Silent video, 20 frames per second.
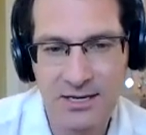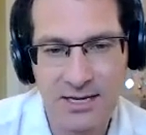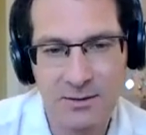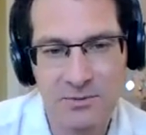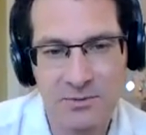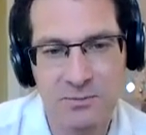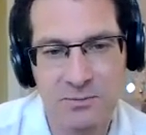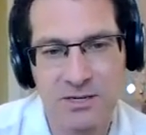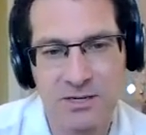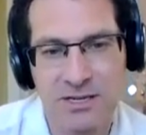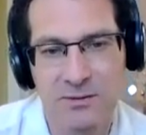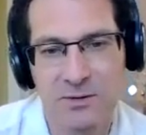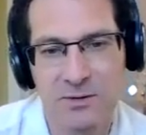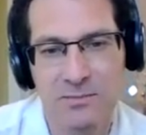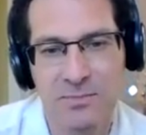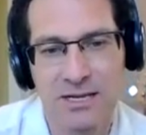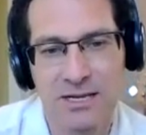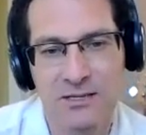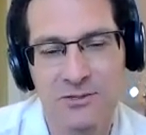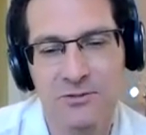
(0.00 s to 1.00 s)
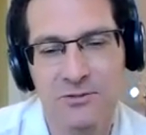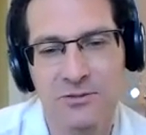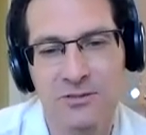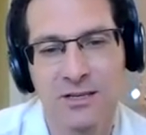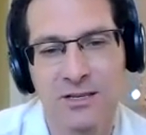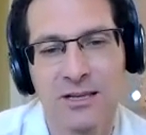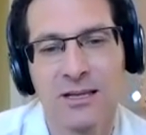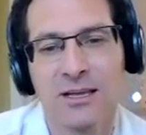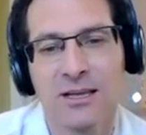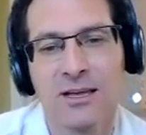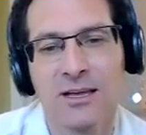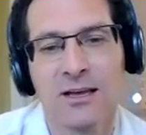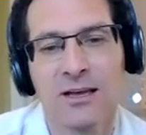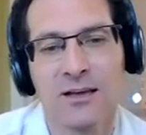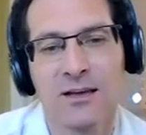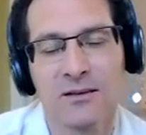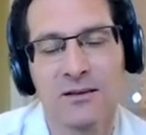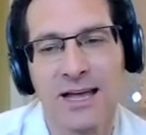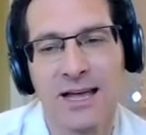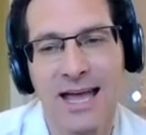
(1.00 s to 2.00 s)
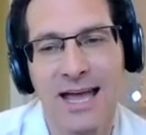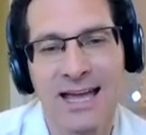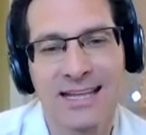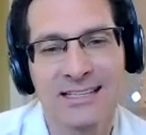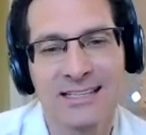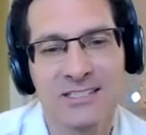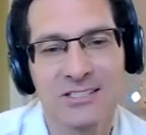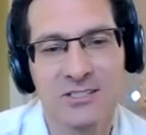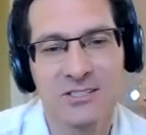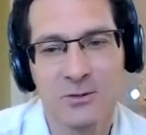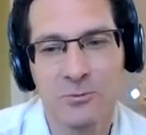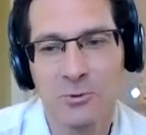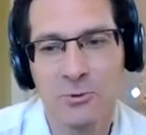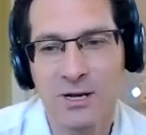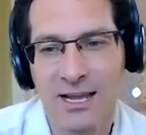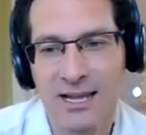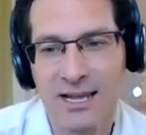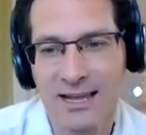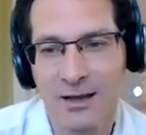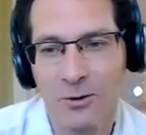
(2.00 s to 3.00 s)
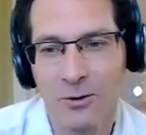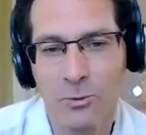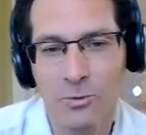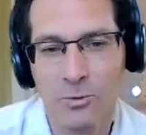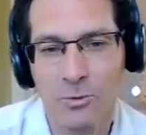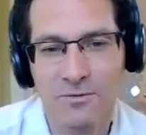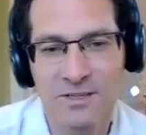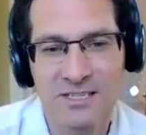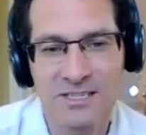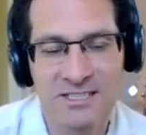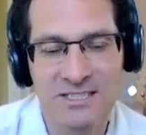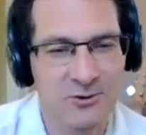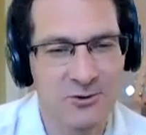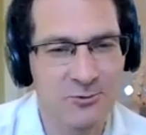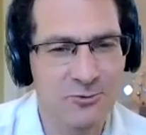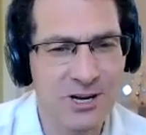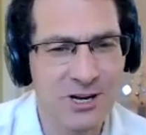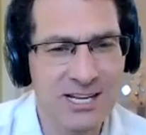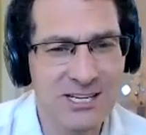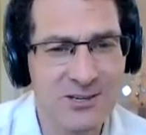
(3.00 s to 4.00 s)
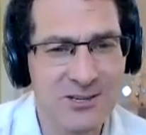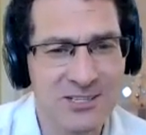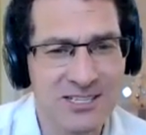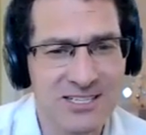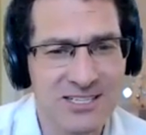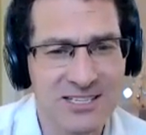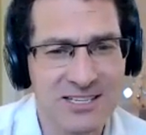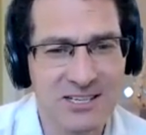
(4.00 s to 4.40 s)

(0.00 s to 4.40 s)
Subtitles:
up to become a patron, and you will get all of these great goodies,